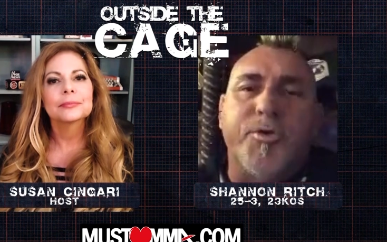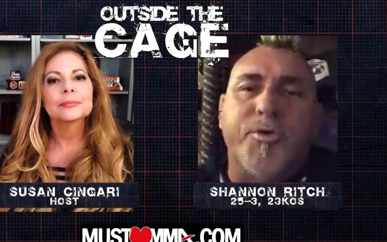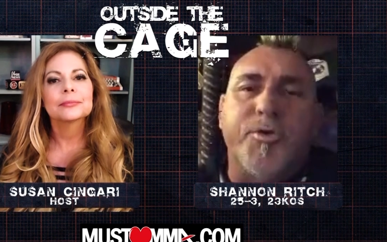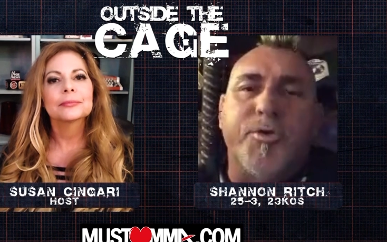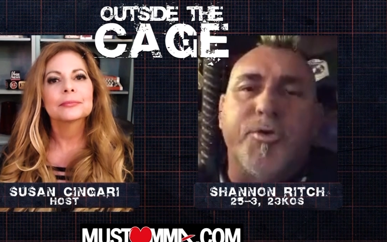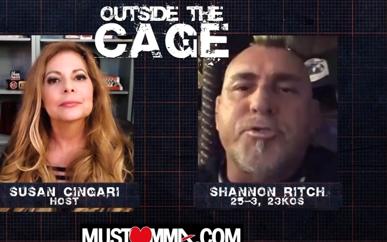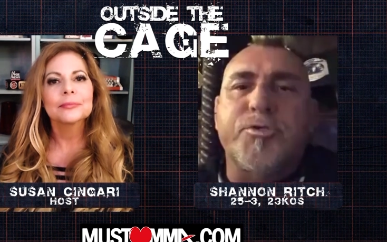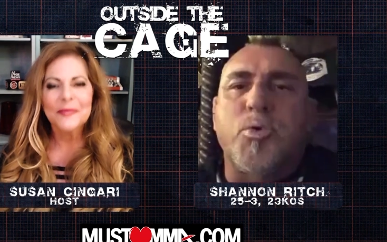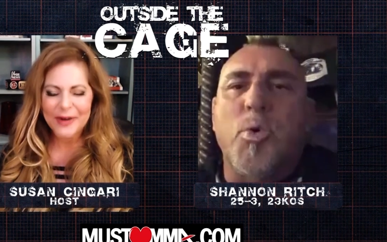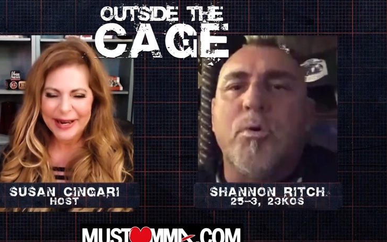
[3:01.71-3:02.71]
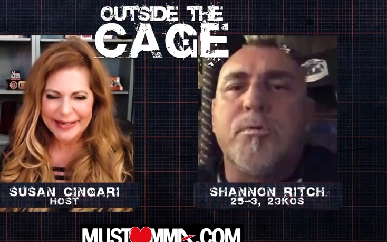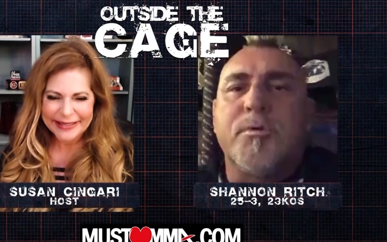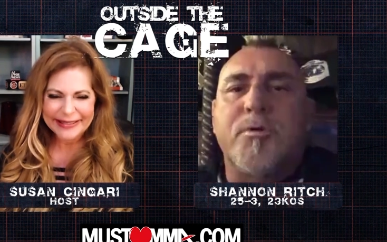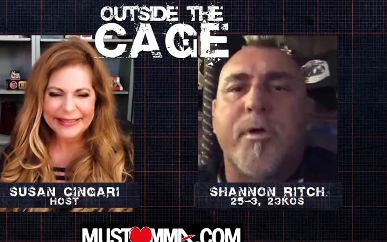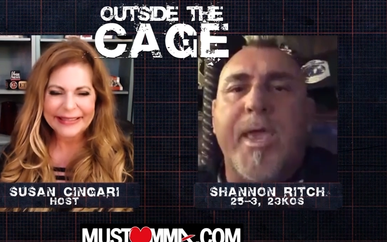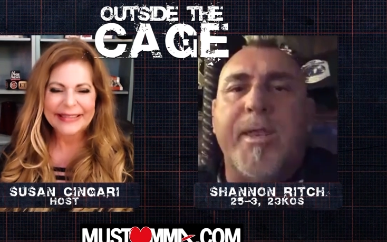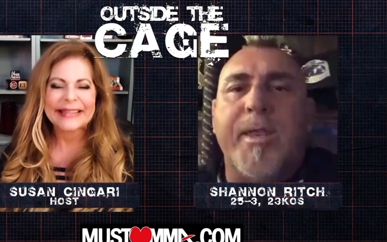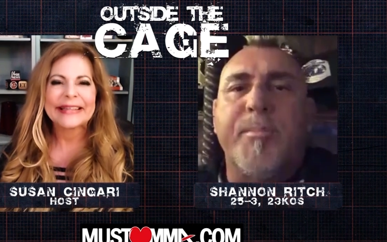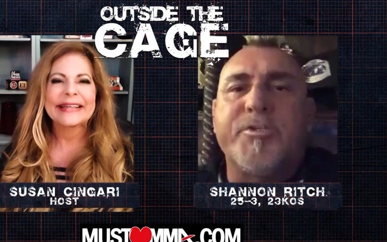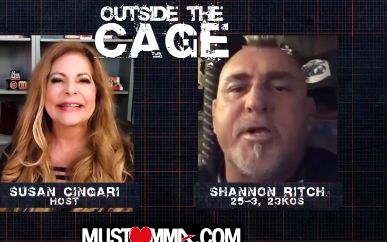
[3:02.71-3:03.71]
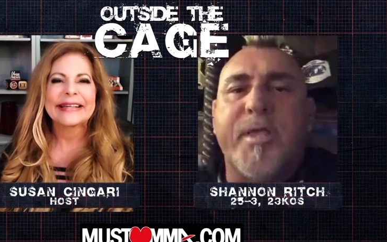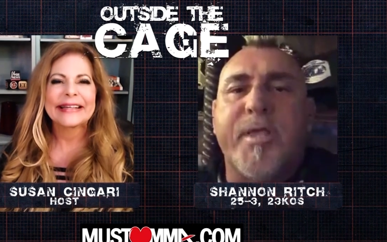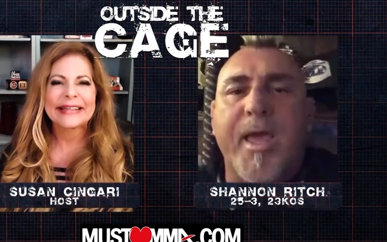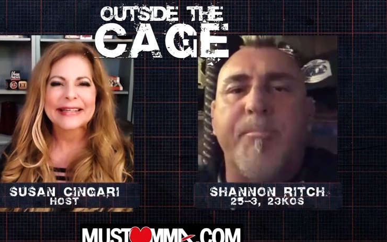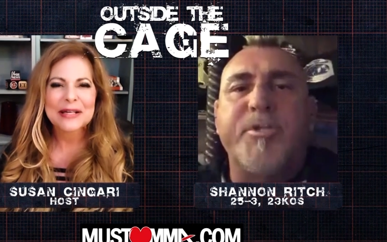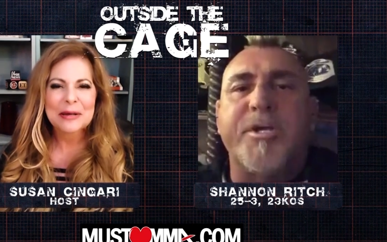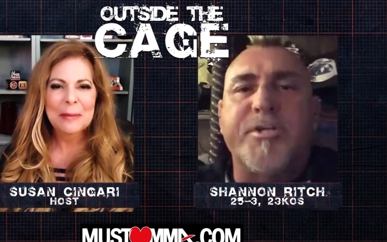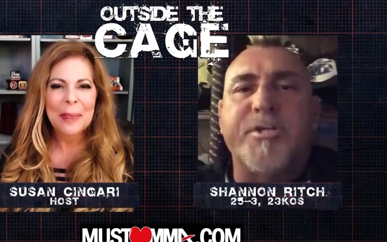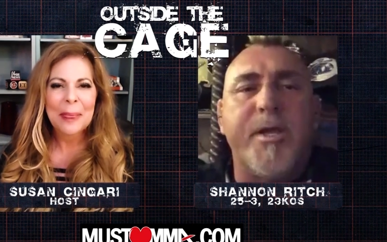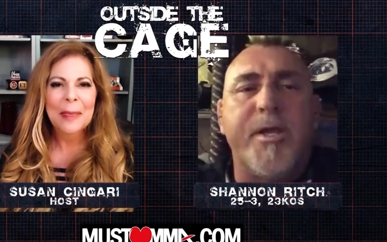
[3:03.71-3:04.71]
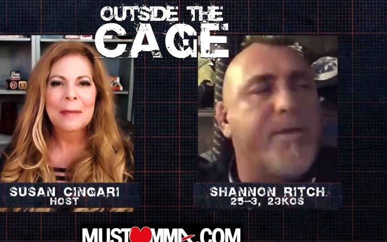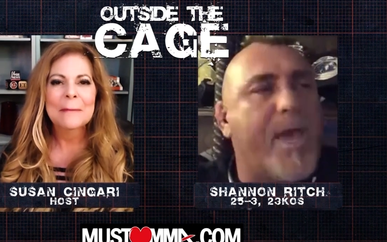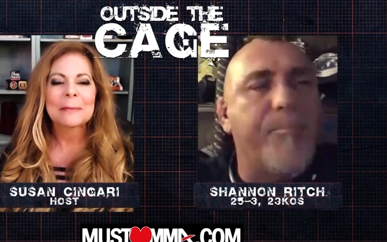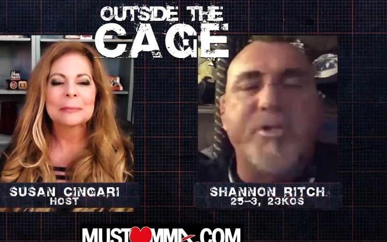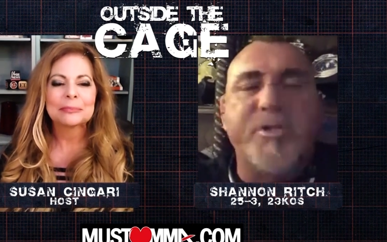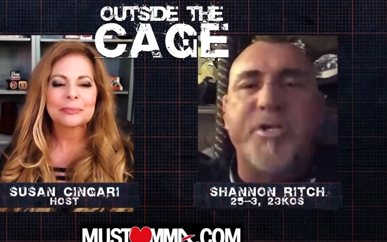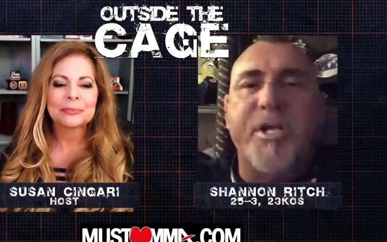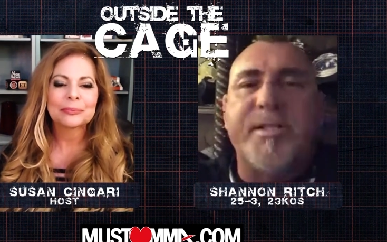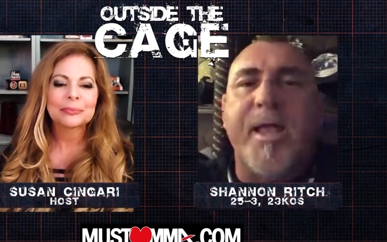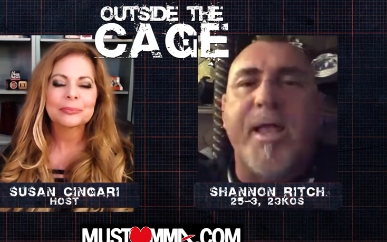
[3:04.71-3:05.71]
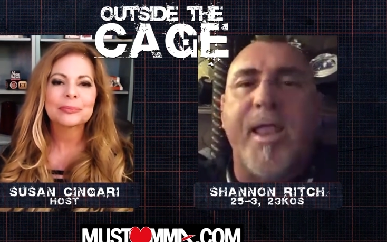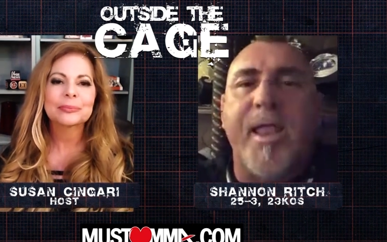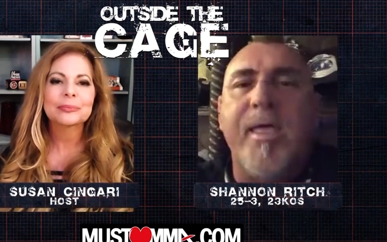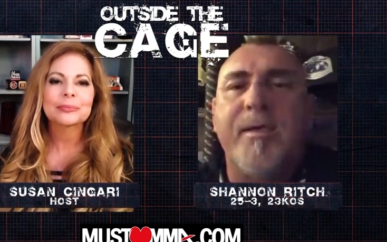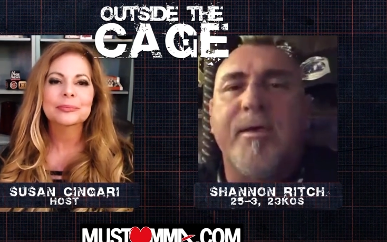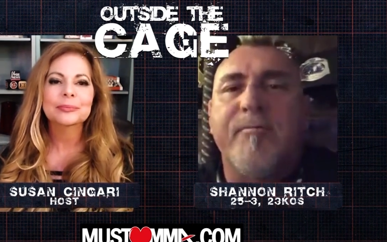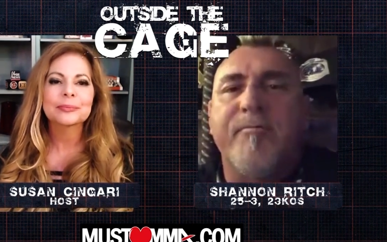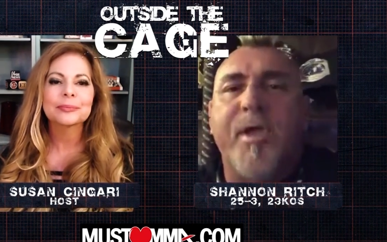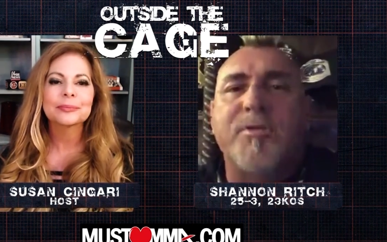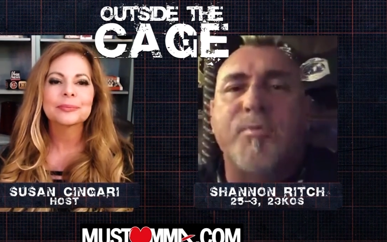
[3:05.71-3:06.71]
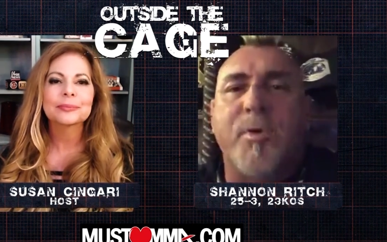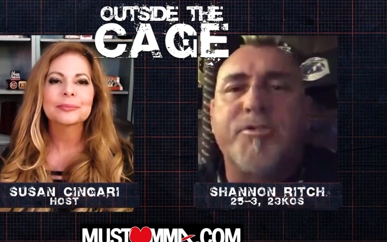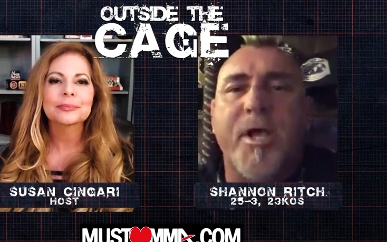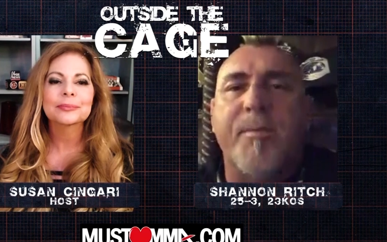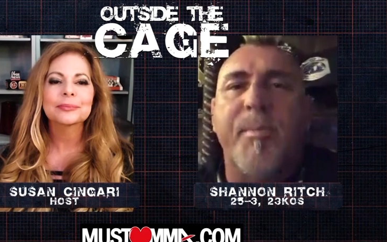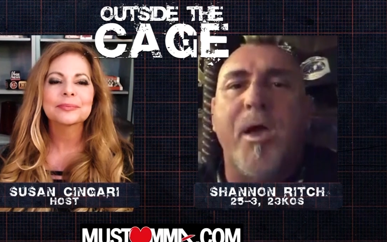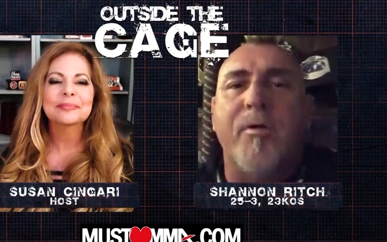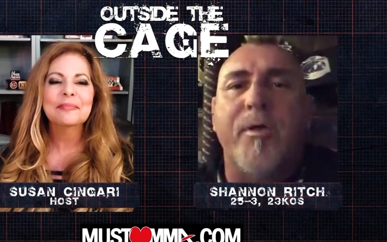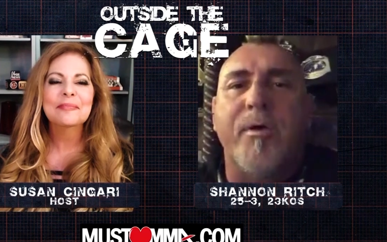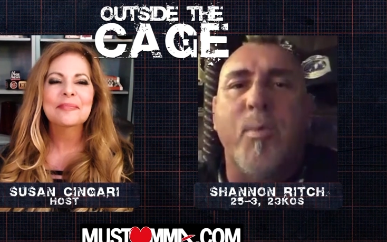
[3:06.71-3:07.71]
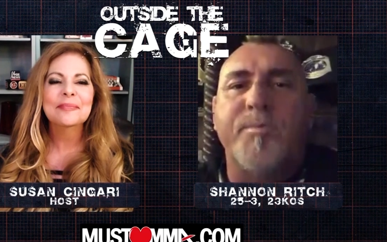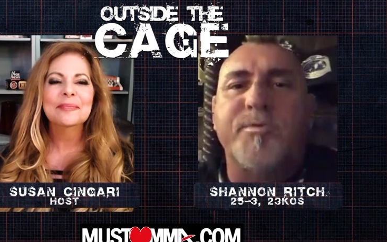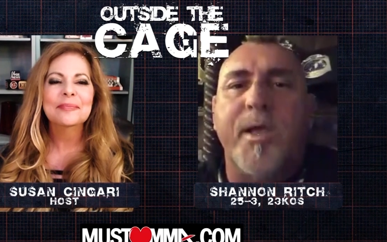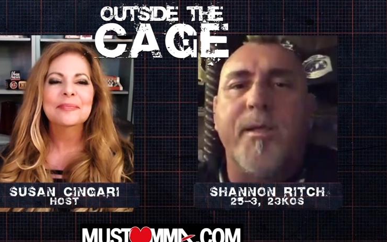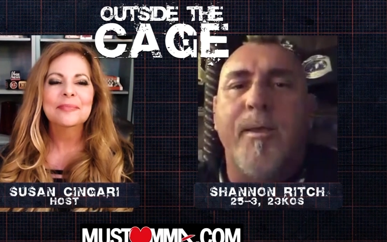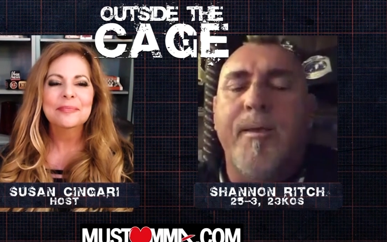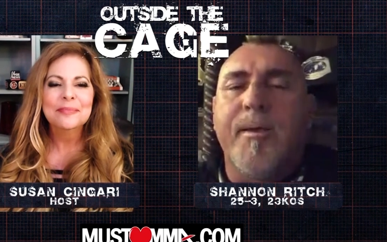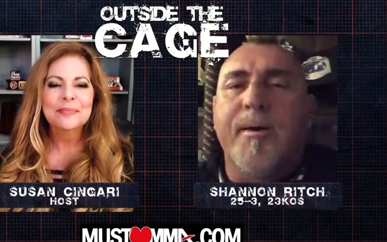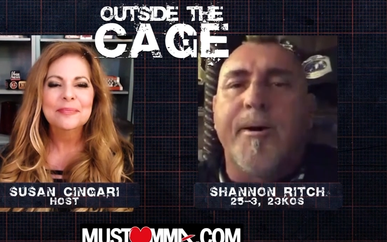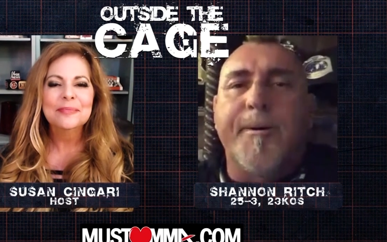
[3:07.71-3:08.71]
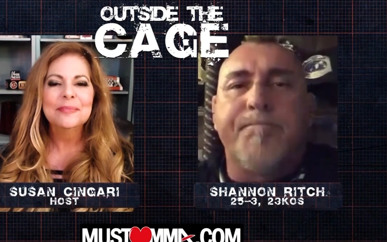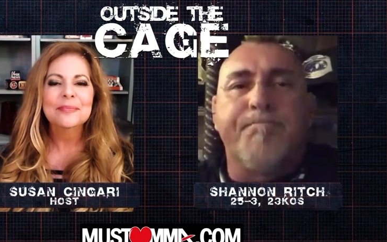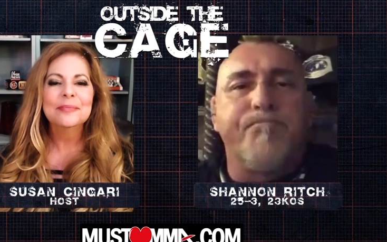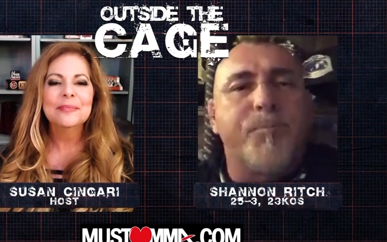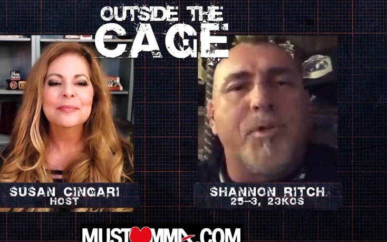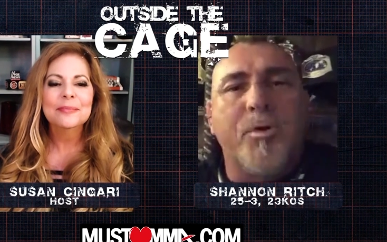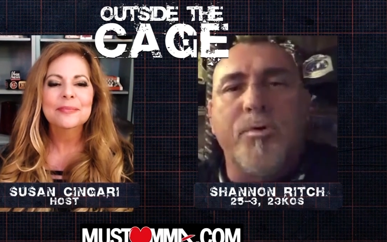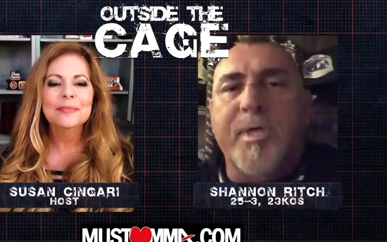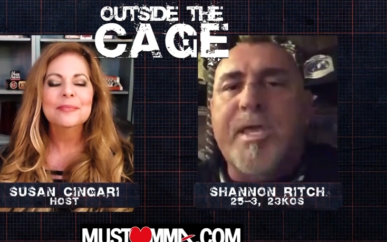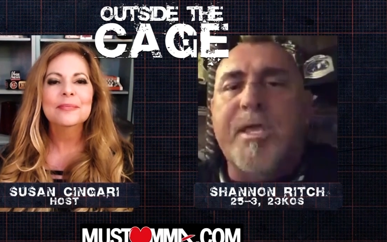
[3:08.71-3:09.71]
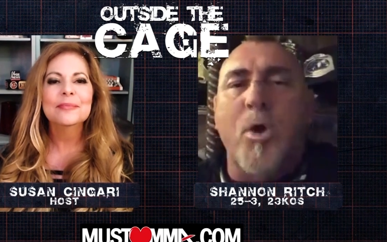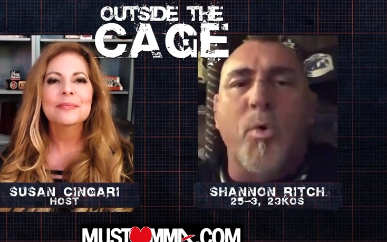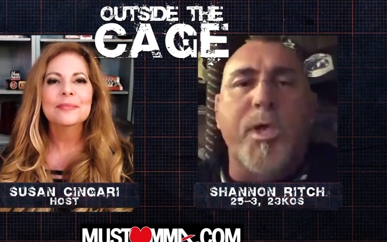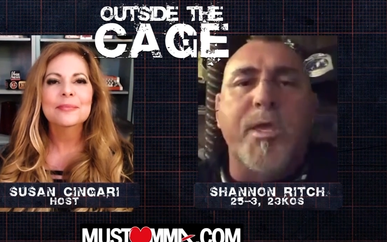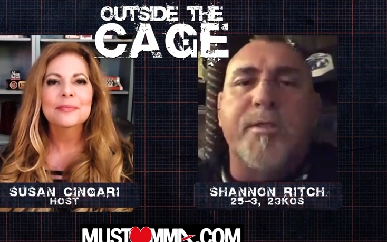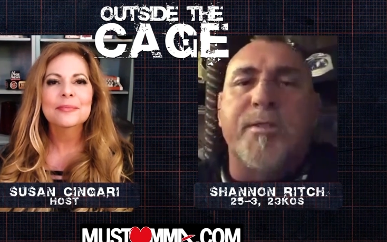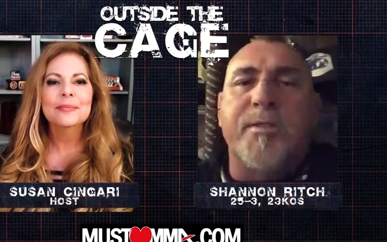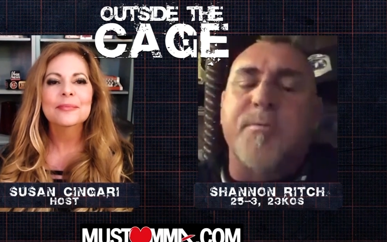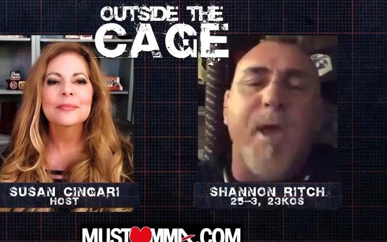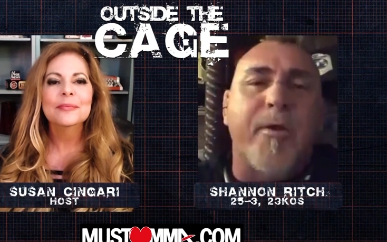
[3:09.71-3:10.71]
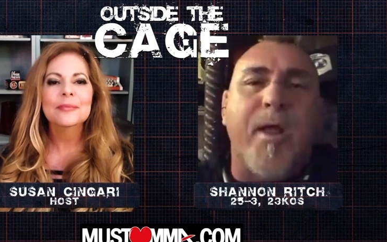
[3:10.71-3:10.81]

Speaker 1: jiu-jitsu school right. called Cannon BJ Cannon BJJ CannonBJJ.net. If you guys want to check me out on the website, um, you know, gi, no gi, it doesn't